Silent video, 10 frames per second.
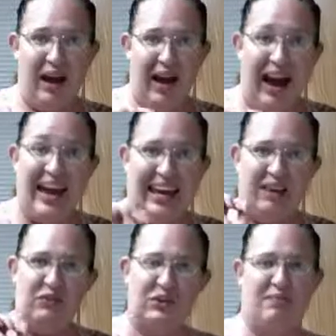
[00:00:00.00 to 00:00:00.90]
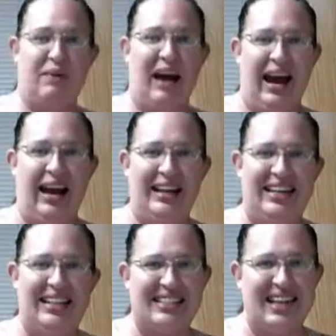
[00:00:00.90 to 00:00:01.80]
I gave you some
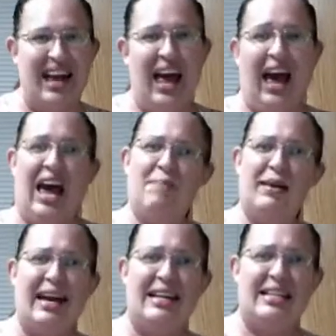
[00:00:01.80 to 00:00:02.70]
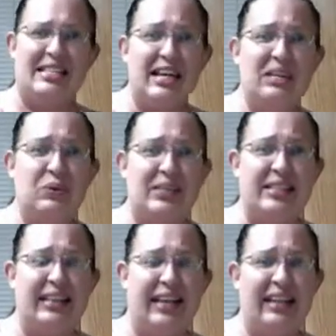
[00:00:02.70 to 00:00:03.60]
ideas. I've been kind of tongue
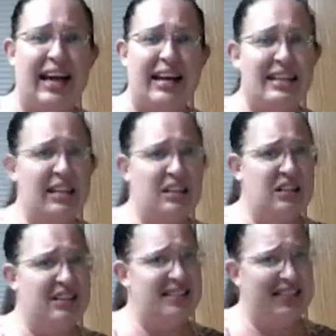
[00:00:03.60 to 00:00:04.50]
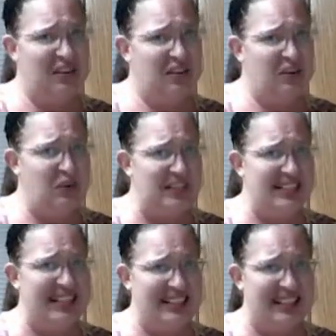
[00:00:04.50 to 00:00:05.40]
twisted lately. I tongue twist
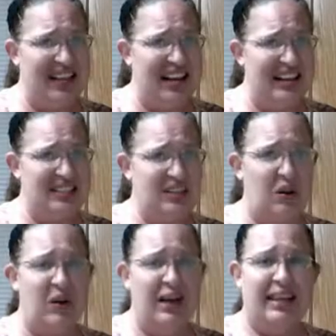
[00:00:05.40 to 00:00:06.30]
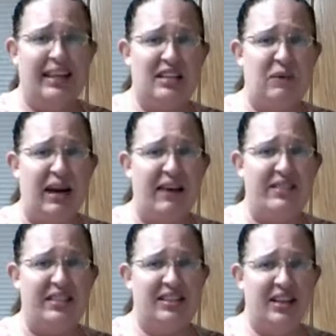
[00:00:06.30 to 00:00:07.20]
things a lot, so that's why I
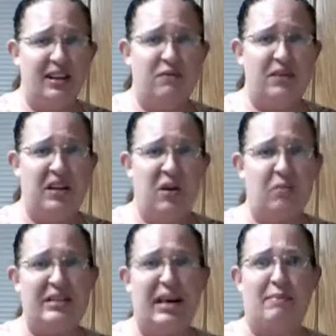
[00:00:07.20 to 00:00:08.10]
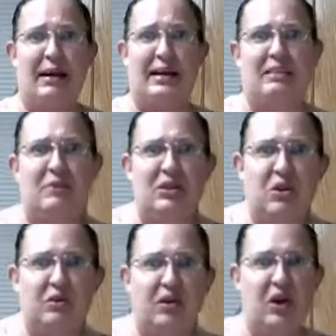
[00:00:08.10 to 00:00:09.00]
haven't done a video. I almost had my husband do
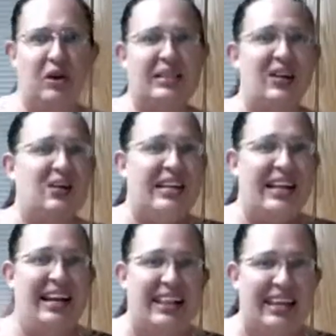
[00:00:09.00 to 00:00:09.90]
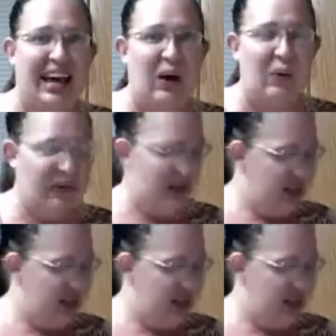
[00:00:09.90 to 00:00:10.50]
a video because I couldn't get anything out.